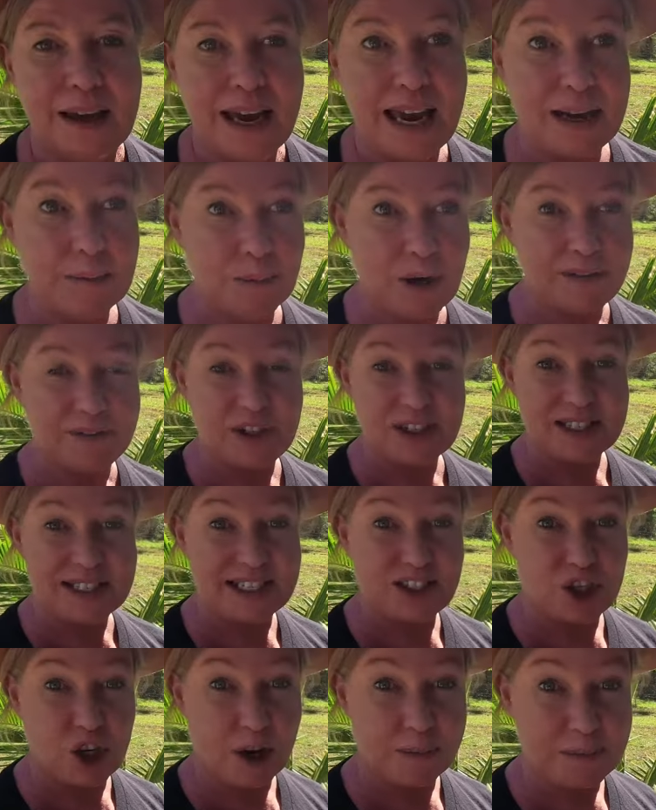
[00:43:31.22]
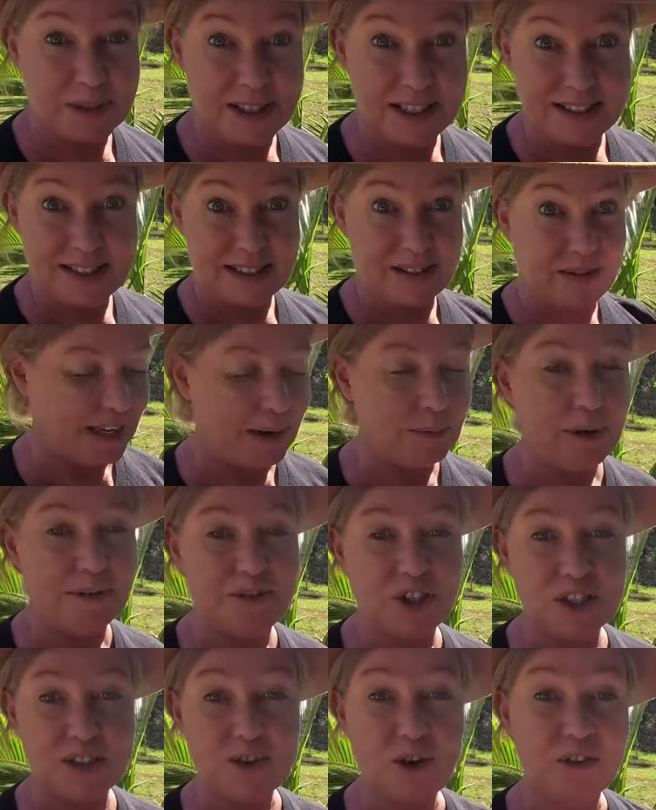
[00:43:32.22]
And we've just chopped this and we've
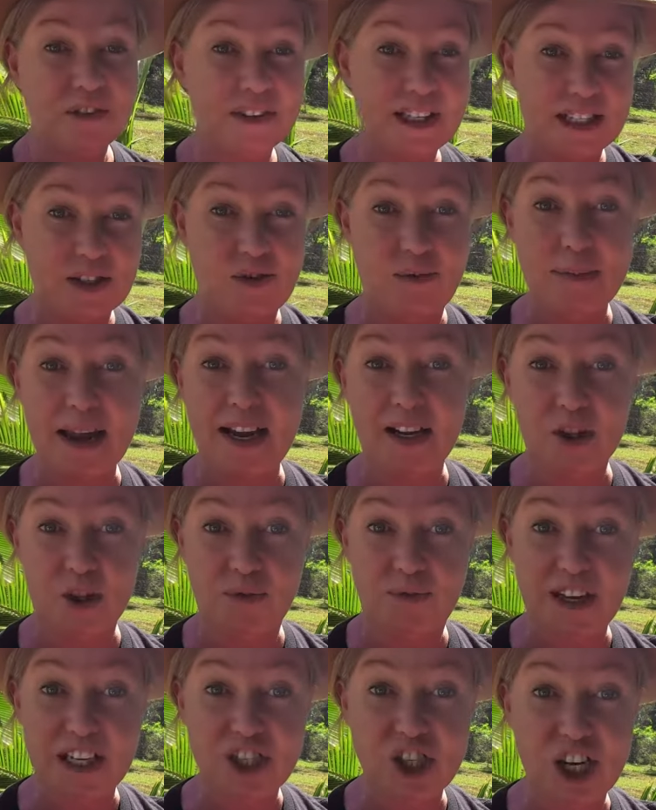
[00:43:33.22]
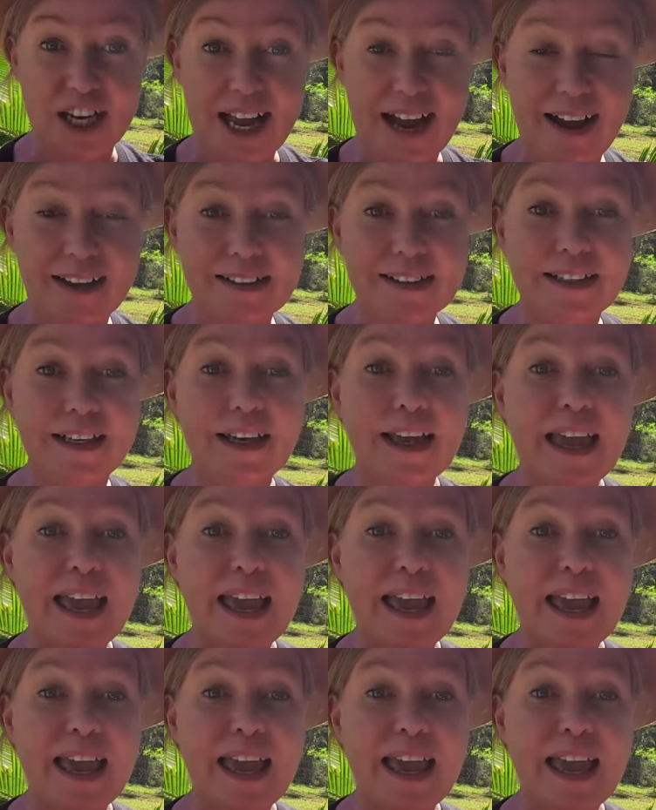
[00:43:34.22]
just gotten this from out of the veggie garden.